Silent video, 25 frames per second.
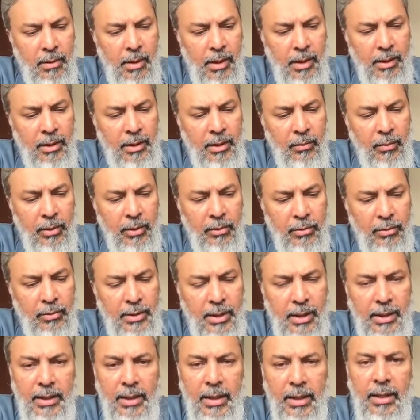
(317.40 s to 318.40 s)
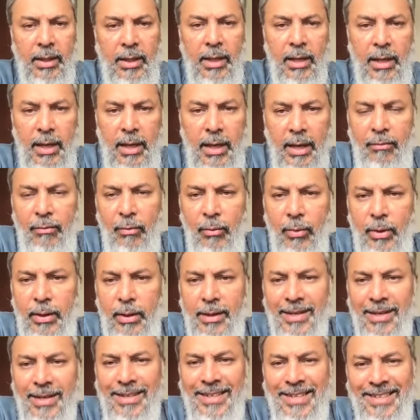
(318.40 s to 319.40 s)
I didn't want to say the real F
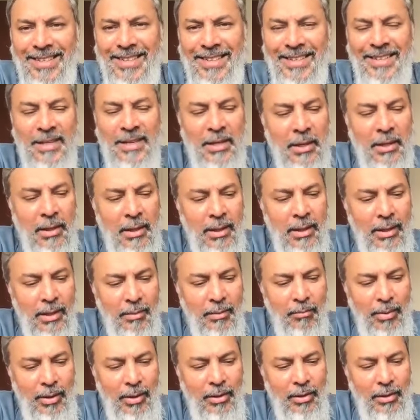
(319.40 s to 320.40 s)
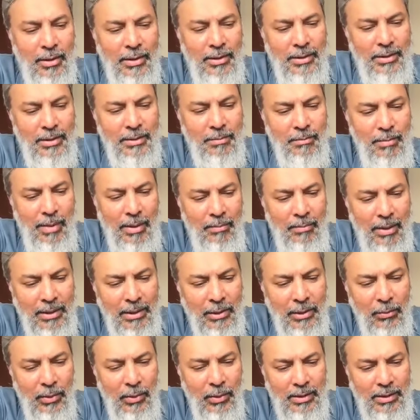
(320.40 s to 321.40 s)
word because my
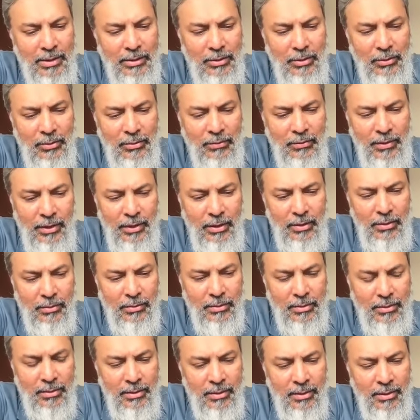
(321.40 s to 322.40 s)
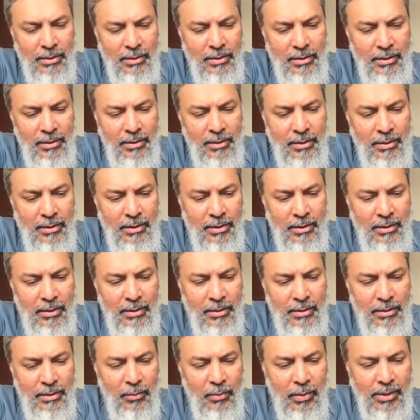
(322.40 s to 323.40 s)
mother watches those videos.
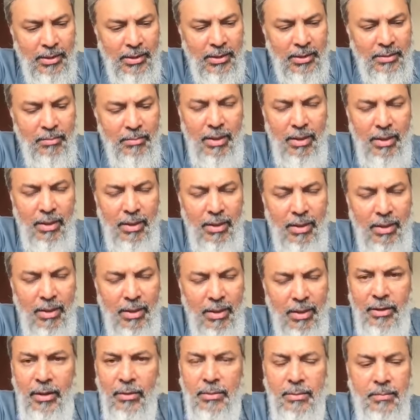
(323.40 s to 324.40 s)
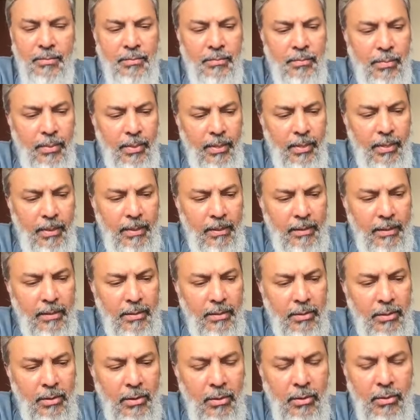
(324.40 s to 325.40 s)
She watches my videos.
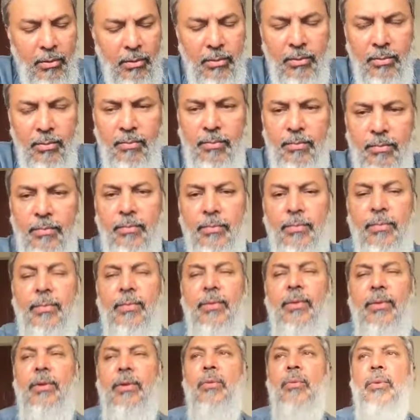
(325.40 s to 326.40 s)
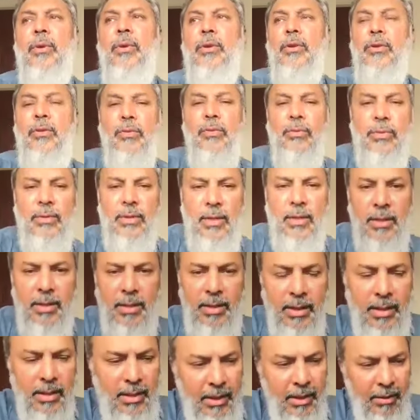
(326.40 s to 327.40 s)
So I don't want to use the
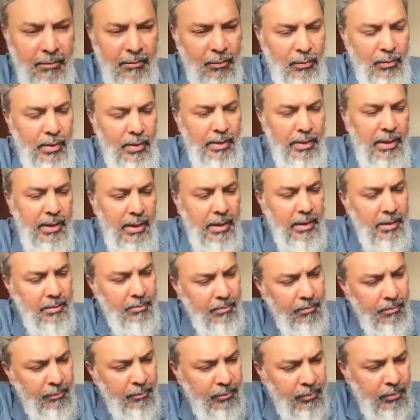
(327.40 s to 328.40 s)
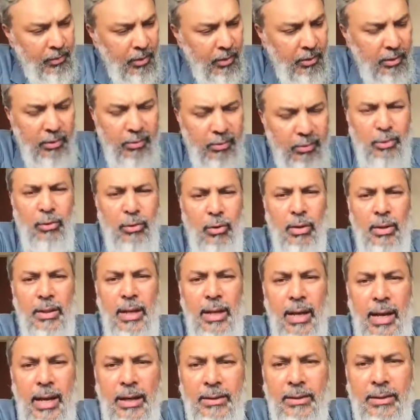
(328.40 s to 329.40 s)
real F word there. So it was called
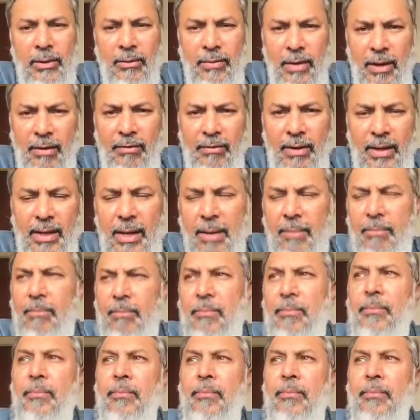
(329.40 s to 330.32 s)
The Art of Effing Up.